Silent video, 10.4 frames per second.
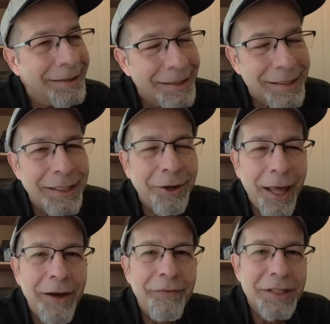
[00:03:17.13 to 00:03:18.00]
Still
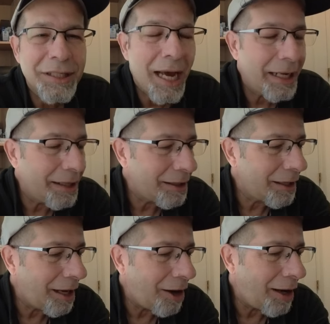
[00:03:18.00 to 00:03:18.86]
have a side
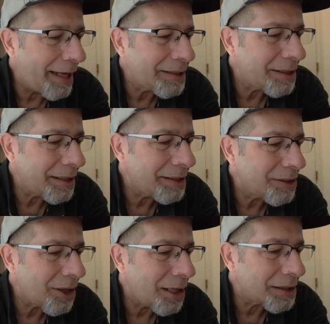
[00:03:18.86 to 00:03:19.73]
exit
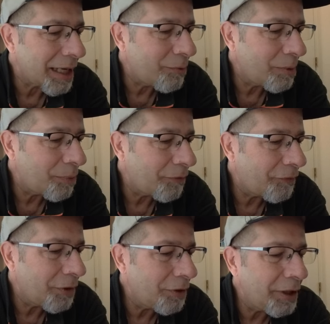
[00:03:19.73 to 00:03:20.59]
exhaust. I would
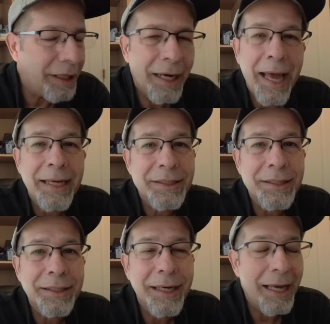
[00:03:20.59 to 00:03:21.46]
prefer that it
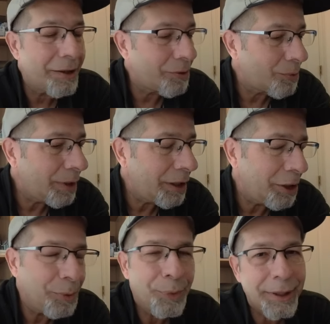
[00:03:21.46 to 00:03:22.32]
exited out of the
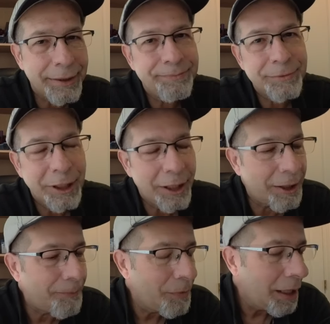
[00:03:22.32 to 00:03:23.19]
rear, but you
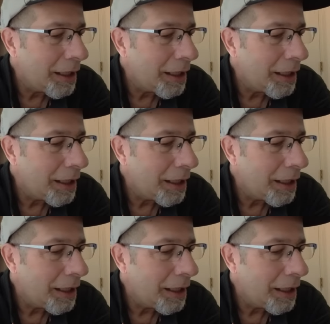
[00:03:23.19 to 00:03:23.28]
know.